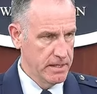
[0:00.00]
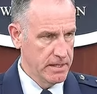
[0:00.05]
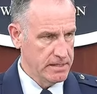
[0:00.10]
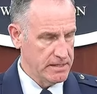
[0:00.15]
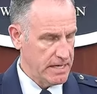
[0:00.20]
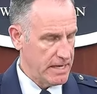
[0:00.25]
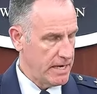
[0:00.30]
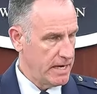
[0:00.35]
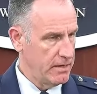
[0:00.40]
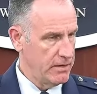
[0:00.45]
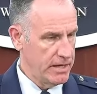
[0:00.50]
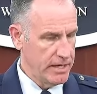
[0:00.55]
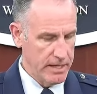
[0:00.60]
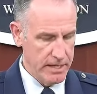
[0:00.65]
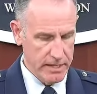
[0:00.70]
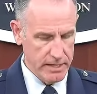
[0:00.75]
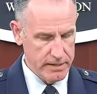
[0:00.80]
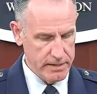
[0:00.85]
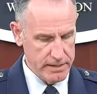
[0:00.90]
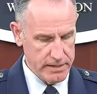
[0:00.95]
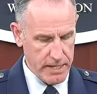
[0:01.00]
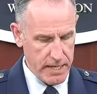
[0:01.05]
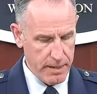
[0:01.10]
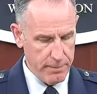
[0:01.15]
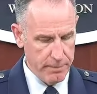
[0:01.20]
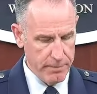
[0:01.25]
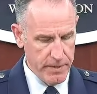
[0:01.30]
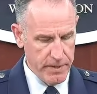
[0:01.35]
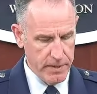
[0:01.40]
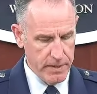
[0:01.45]
As I highlighted at the
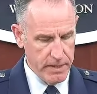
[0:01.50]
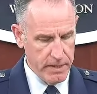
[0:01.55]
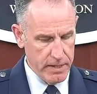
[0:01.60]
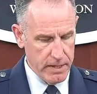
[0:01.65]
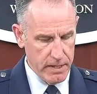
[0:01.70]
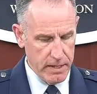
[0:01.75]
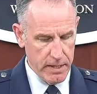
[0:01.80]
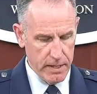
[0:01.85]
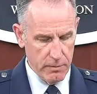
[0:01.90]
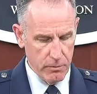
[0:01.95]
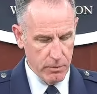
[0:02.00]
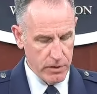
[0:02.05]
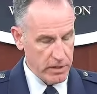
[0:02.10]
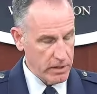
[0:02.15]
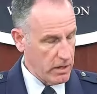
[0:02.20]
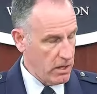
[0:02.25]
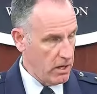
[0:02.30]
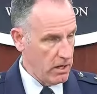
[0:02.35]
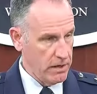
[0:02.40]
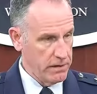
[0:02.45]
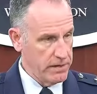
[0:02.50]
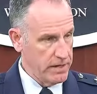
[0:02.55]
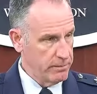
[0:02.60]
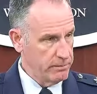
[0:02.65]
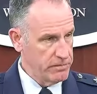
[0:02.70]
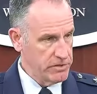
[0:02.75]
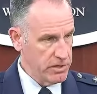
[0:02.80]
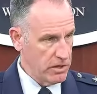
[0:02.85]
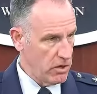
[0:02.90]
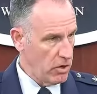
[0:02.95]
top, um, we call on
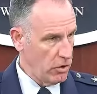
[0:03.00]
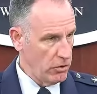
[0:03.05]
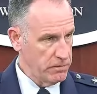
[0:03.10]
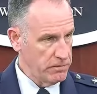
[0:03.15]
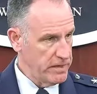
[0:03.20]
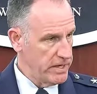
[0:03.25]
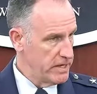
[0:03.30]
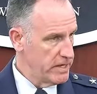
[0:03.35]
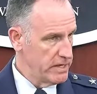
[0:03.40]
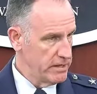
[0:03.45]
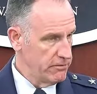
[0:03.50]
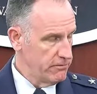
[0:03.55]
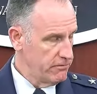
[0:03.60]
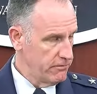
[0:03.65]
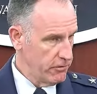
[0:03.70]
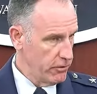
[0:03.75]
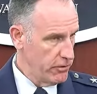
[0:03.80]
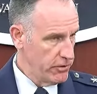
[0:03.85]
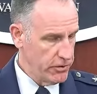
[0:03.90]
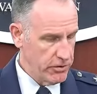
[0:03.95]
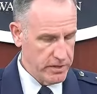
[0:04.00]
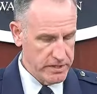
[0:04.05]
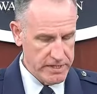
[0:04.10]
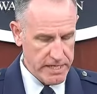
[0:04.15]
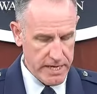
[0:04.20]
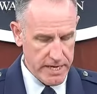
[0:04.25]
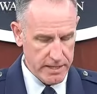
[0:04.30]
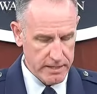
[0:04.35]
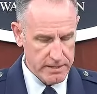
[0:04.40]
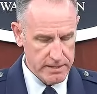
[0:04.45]
them to halt any further
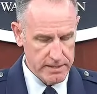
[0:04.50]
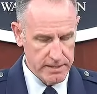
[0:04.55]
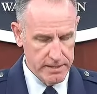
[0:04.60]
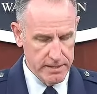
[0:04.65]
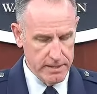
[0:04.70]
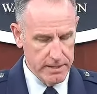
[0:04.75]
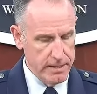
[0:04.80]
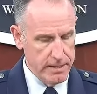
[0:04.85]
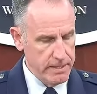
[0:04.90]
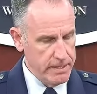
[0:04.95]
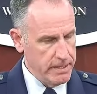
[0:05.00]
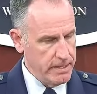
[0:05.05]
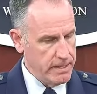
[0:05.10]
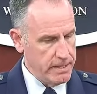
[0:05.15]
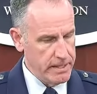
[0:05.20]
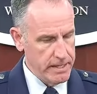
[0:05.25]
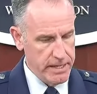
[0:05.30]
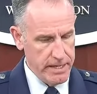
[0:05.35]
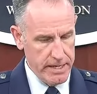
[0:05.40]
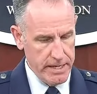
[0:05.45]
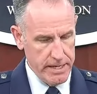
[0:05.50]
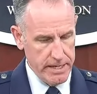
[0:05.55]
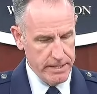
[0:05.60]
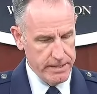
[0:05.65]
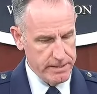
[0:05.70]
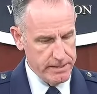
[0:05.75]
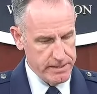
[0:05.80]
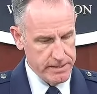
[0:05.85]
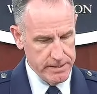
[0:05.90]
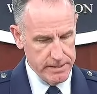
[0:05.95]
attacks, uh,
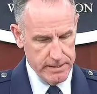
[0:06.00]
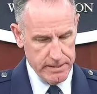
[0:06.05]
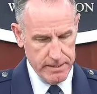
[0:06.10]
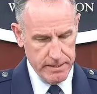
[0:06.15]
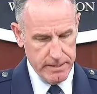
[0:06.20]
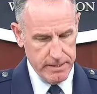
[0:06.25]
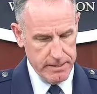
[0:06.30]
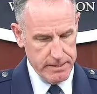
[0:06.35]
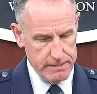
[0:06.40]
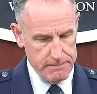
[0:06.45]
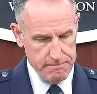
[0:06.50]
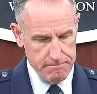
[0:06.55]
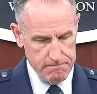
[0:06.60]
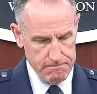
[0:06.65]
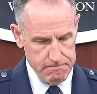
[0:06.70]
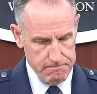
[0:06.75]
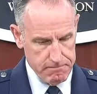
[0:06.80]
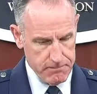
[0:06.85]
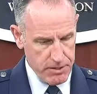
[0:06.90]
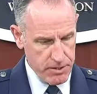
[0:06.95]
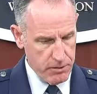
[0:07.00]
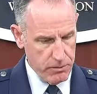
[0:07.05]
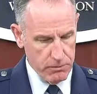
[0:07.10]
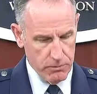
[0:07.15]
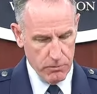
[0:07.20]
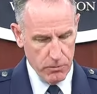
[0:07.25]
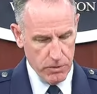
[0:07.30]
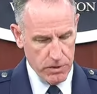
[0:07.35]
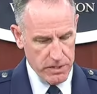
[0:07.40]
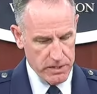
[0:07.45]
and, um, you know,
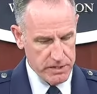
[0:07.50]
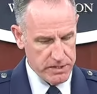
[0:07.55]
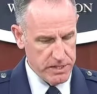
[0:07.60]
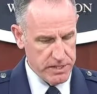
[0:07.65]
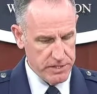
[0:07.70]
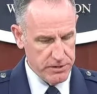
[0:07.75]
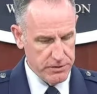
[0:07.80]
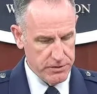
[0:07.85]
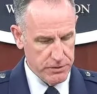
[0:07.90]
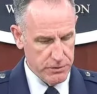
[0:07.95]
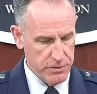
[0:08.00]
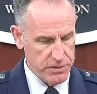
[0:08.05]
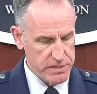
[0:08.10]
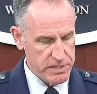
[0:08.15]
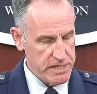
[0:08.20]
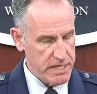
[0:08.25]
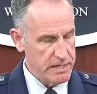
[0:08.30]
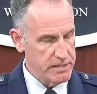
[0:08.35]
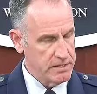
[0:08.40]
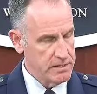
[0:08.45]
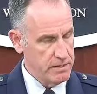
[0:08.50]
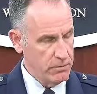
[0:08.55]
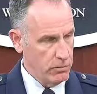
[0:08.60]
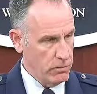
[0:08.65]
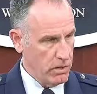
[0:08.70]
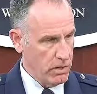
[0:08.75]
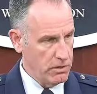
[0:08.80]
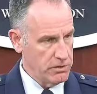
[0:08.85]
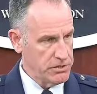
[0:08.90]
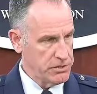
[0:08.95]
we'll continue to assess.
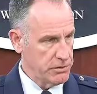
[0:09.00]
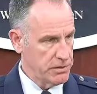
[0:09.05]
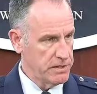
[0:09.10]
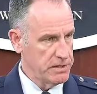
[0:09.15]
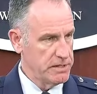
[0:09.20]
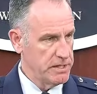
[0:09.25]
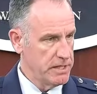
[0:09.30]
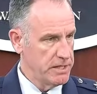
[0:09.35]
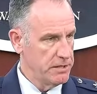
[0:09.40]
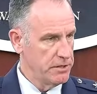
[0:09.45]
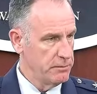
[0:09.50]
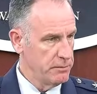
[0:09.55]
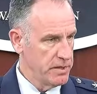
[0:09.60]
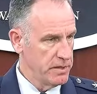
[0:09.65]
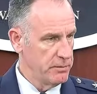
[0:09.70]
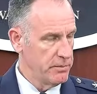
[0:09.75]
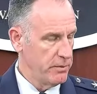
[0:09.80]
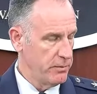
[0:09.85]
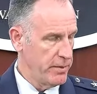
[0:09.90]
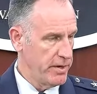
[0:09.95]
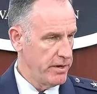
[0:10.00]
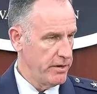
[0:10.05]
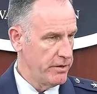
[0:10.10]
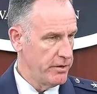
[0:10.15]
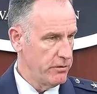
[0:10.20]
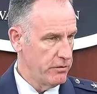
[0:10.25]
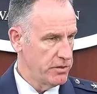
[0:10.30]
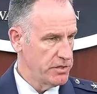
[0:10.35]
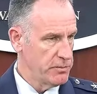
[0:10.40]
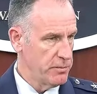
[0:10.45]
We'll also continue to be
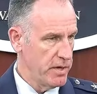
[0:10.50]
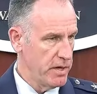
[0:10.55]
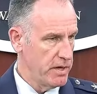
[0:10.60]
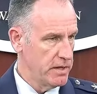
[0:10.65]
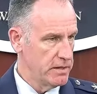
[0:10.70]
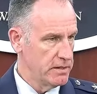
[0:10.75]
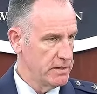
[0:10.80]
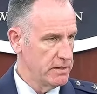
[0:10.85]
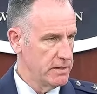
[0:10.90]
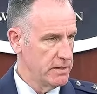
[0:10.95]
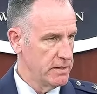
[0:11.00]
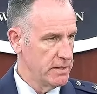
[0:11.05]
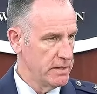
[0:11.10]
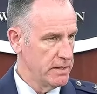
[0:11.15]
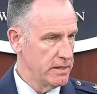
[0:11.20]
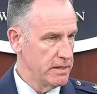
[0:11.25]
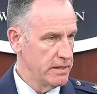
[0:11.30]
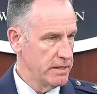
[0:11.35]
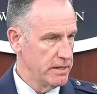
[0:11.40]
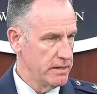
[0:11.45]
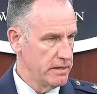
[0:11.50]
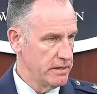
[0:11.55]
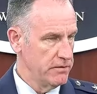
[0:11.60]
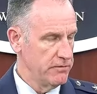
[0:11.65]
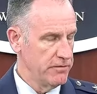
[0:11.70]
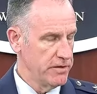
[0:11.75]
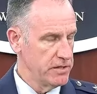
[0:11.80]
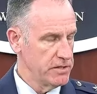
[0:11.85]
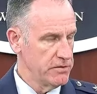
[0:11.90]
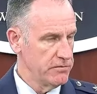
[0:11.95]
prepared to respond uh, in the
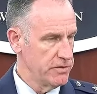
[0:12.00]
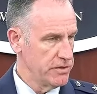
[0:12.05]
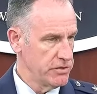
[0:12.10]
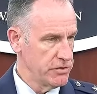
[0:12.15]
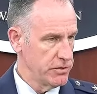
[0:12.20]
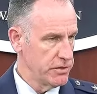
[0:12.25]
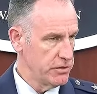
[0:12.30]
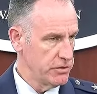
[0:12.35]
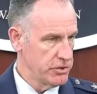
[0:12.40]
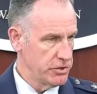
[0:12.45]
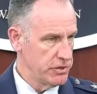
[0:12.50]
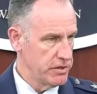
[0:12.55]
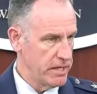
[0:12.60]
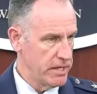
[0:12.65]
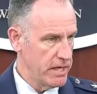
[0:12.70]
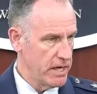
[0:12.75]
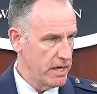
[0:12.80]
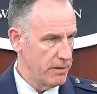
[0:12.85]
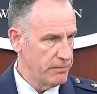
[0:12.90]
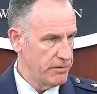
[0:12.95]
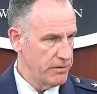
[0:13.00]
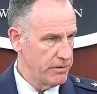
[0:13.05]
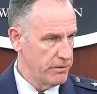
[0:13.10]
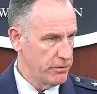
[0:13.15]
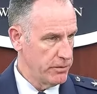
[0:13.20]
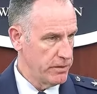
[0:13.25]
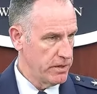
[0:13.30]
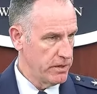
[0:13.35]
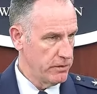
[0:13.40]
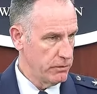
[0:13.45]
defense of Israel should they opt to
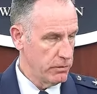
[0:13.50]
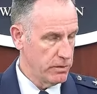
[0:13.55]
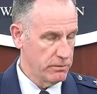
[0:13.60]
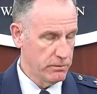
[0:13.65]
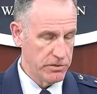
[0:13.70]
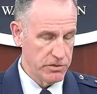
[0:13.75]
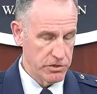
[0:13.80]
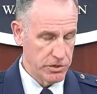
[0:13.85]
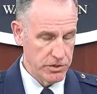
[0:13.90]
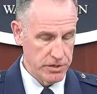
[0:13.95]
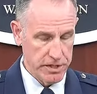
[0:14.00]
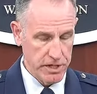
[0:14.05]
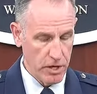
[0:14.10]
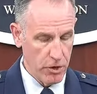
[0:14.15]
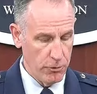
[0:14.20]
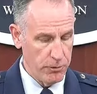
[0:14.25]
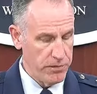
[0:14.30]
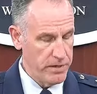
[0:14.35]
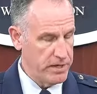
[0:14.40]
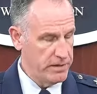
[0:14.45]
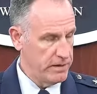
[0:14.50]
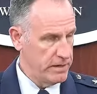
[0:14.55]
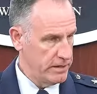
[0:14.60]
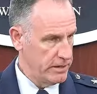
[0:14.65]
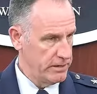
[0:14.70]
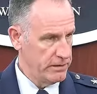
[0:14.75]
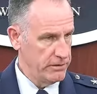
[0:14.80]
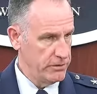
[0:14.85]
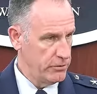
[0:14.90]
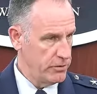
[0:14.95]
do another one. We certainly hope that
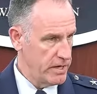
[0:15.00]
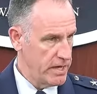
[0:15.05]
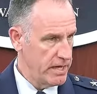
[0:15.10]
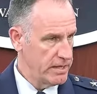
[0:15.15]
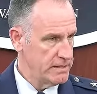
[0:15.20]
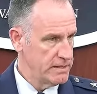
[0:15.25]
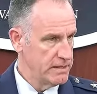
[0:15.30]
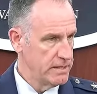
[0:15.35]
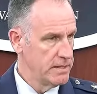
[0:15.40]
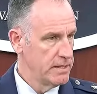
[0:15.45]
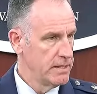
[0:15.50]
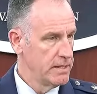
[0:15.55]
they do not.